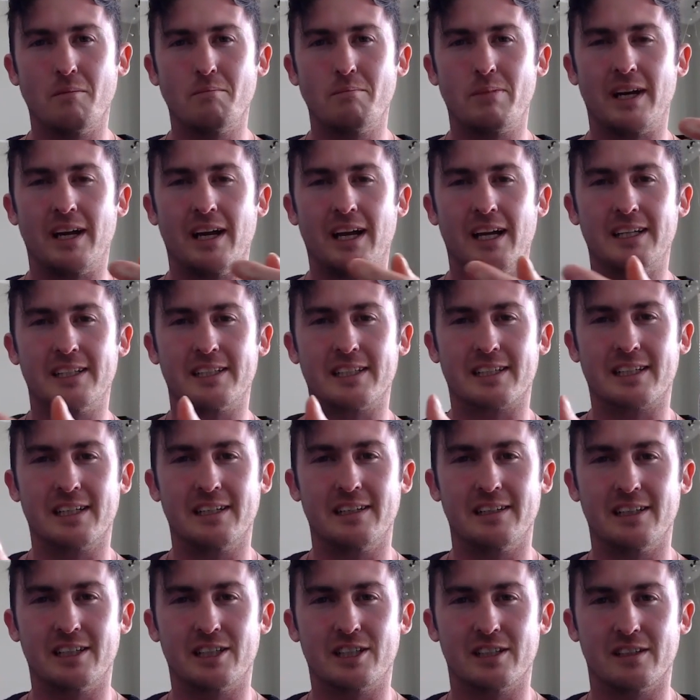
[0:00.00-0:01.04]
but it has a
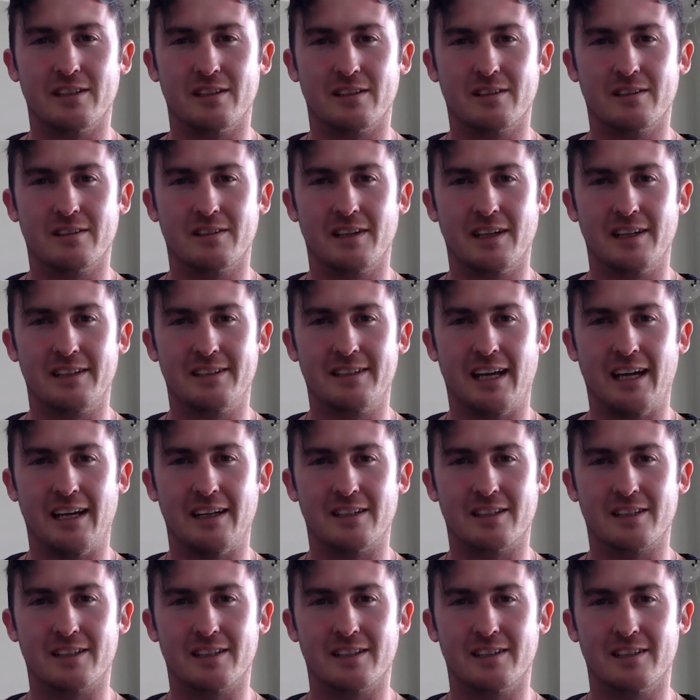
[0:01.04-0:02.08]
condition
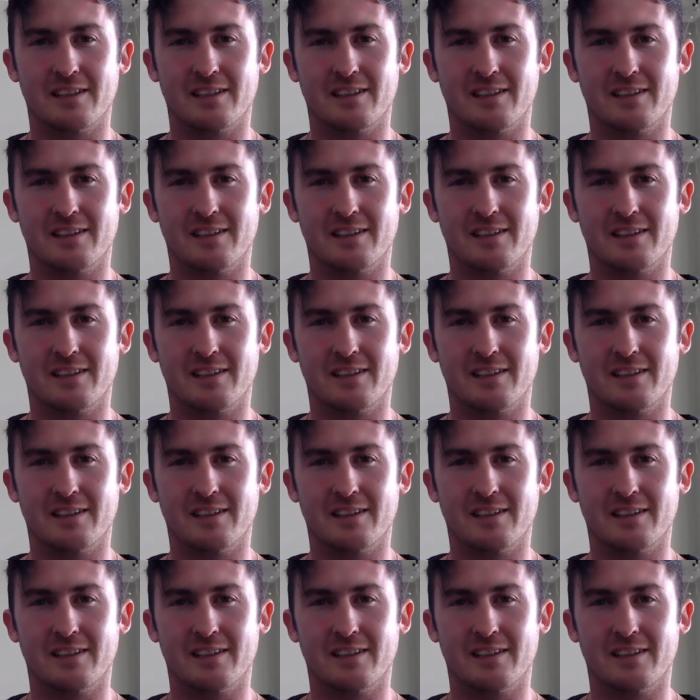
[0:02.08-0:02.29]
attached.